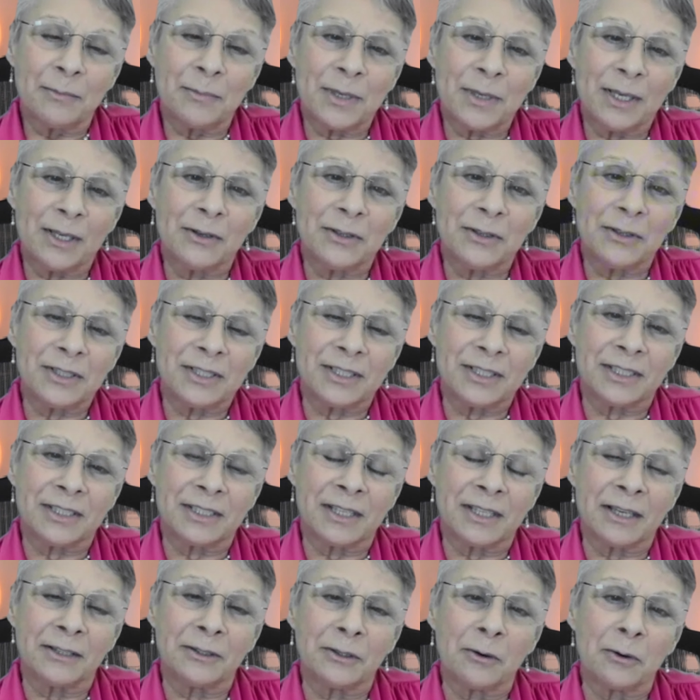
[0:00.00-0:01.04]
because
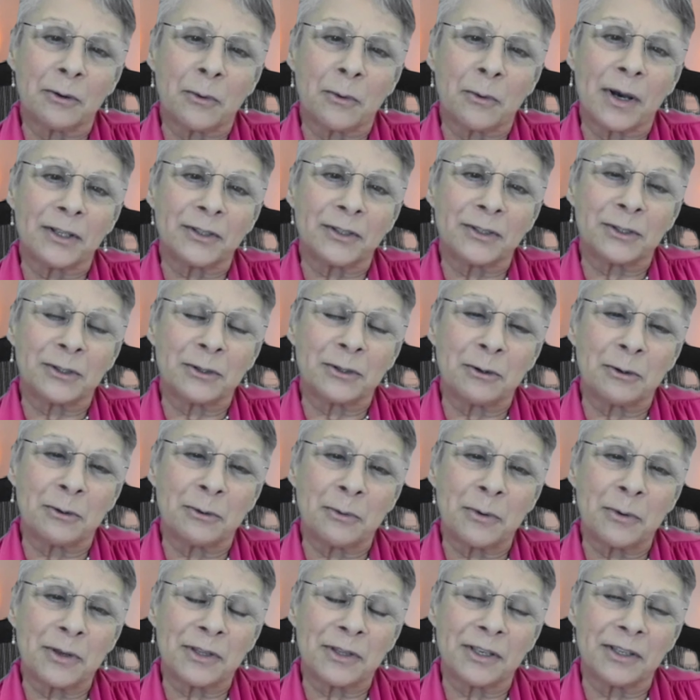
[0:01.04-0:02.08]
they're not quite sure
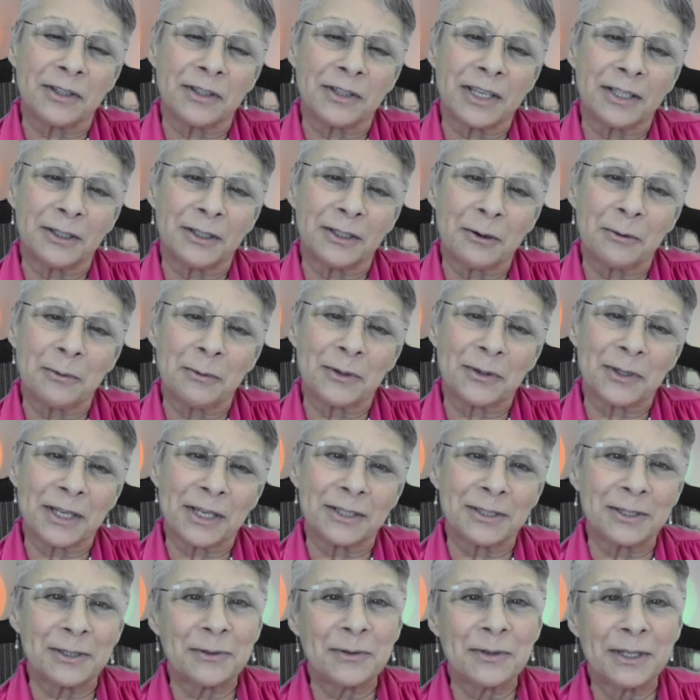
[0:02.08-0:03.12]
whether they know what
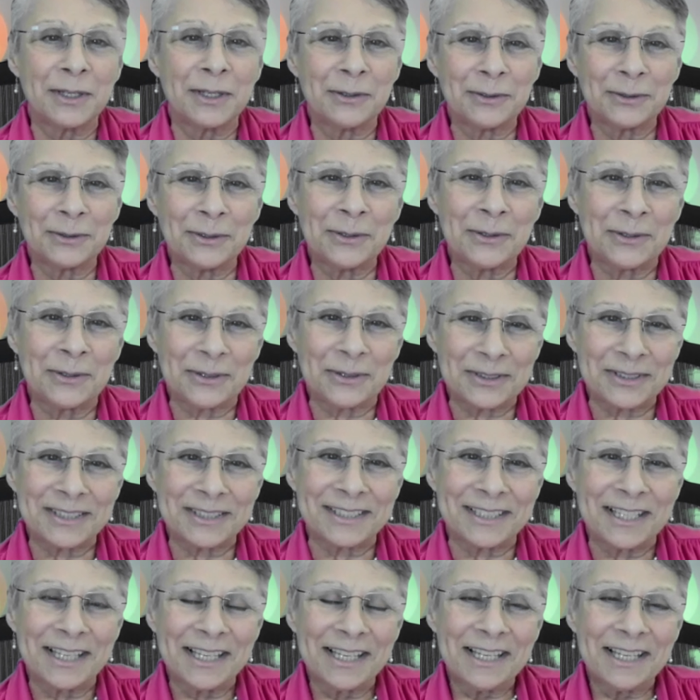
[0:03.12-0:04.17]
they're doing or not.
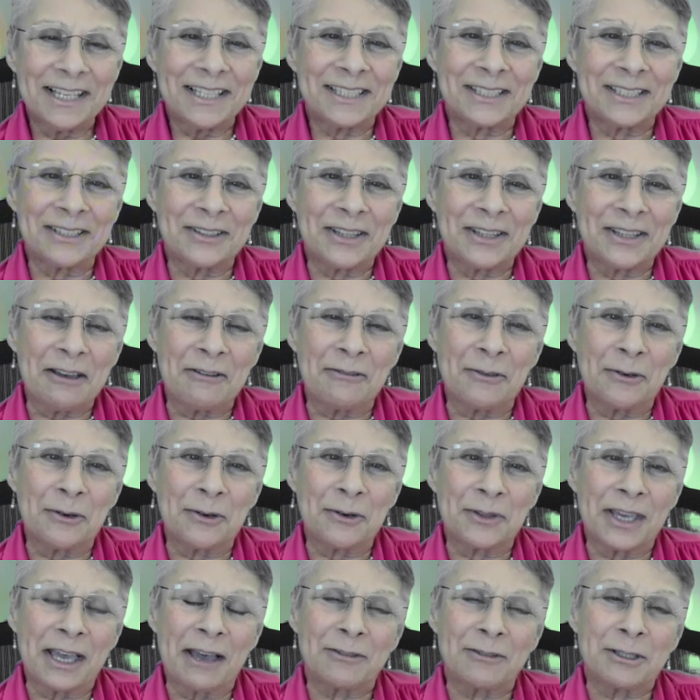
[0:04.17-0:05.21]
So
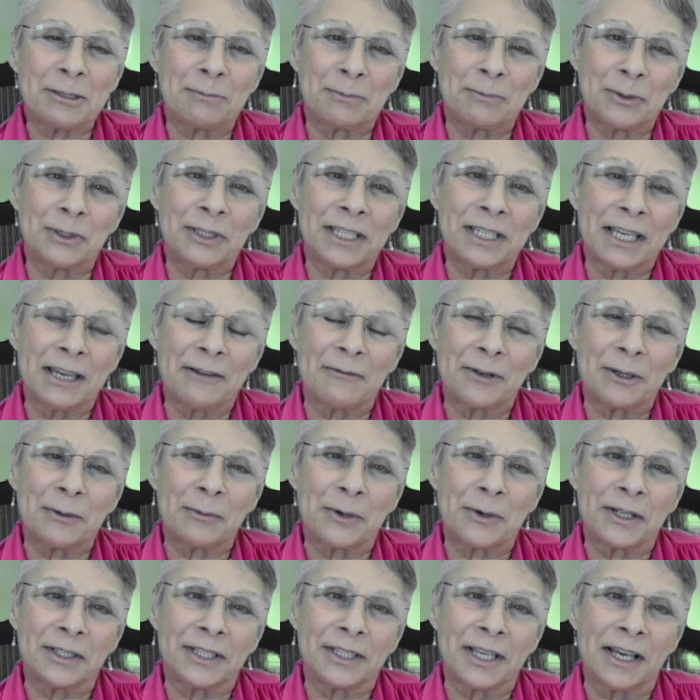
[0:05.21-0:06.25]
therefore, they have to bully
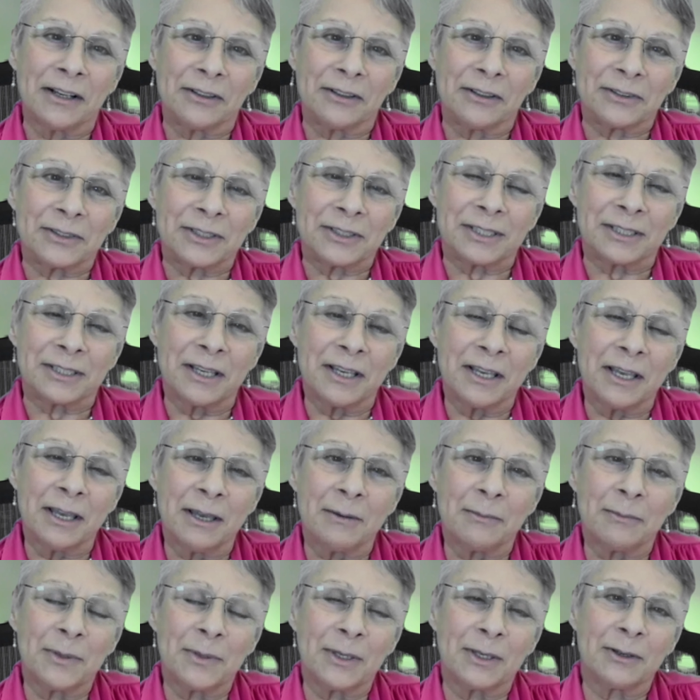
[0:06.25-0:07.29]
everyone else
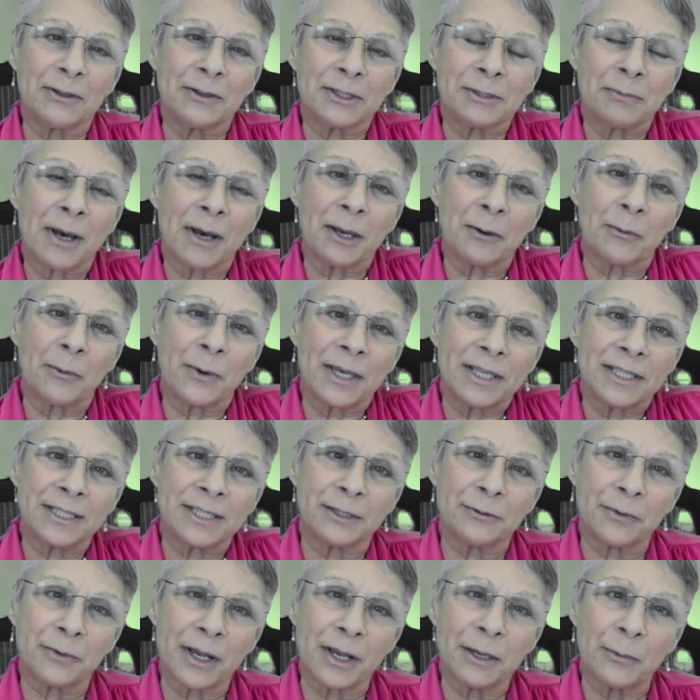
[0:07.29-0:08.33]
because my way is
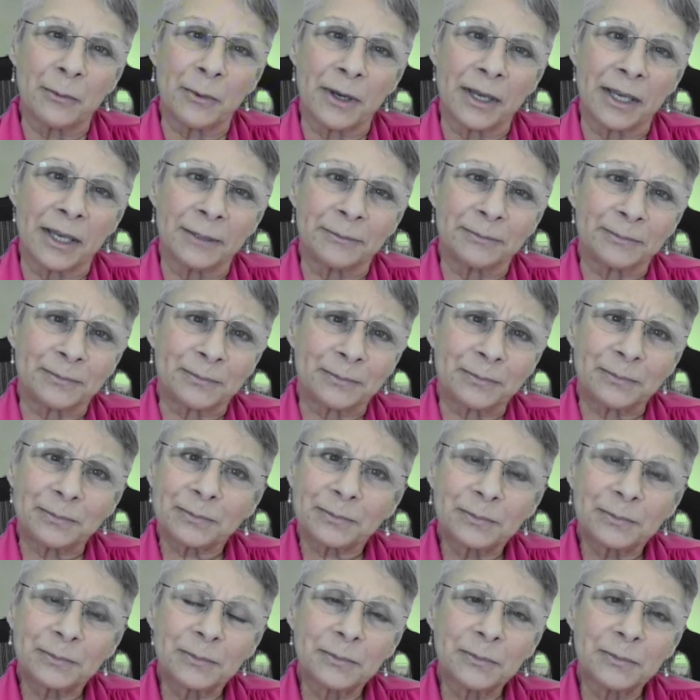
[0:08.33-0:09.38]
the right way.
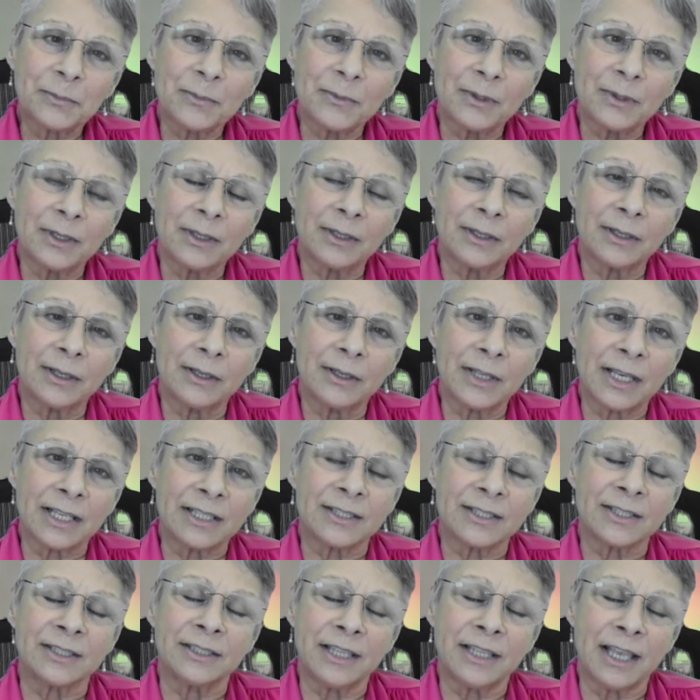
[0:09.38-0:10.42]
And
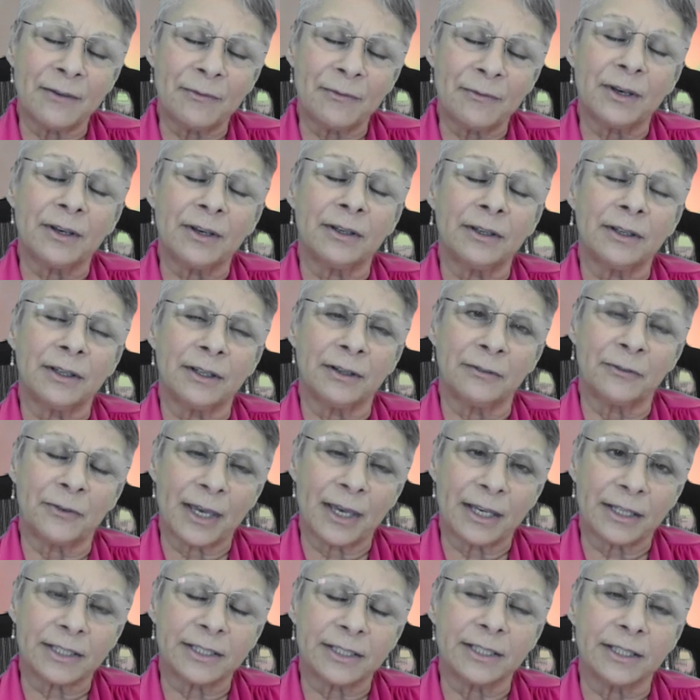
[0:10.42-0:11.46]
that's never
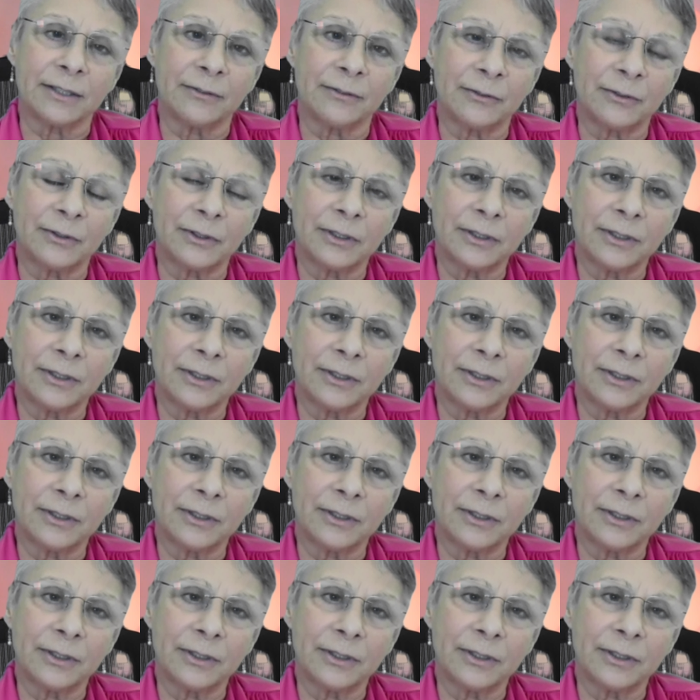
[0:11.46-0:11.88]
effective.